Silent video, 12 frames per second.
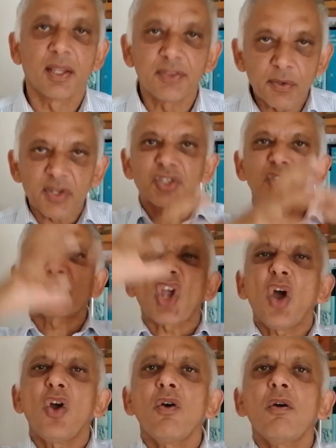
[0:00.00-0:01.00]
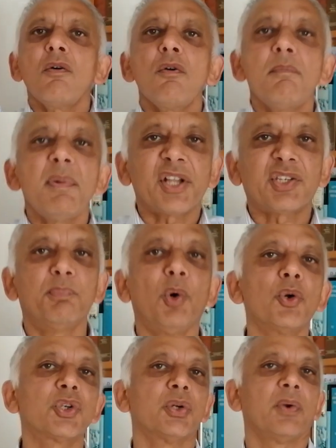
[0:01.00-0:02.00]
There is so much
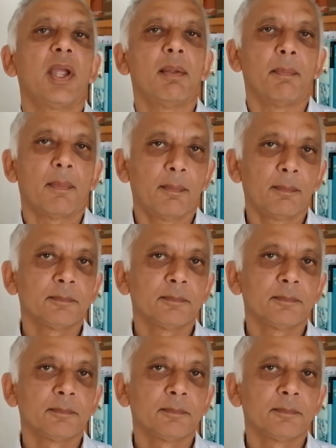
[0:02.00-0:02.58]
more to him.